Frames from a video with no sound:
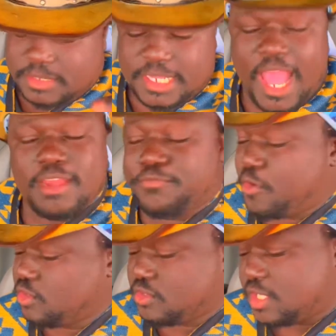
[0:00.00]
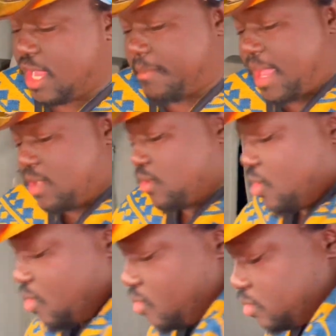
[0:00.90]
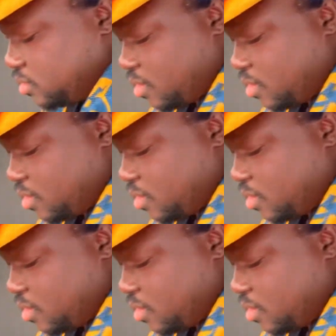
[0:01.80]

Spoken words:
California time. I don't know, you